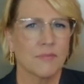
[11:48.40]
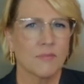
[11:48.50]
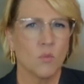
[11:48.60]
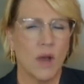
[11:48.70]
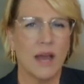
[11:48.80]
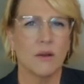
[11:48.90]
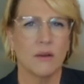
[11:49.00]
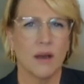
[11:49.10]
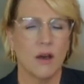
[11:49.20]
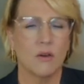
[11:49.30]

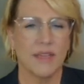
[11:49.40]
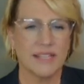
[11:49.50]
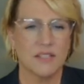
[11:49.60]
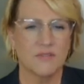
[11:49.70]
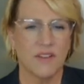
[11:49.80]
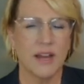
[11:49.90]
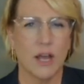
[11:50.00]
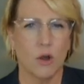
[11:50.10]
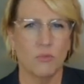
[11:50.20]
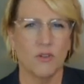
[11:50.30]
Wow. Oh, that's
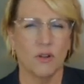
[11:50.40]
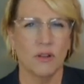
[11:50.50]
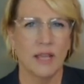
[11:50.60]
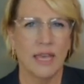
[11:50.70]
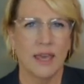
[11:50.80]
very helpful.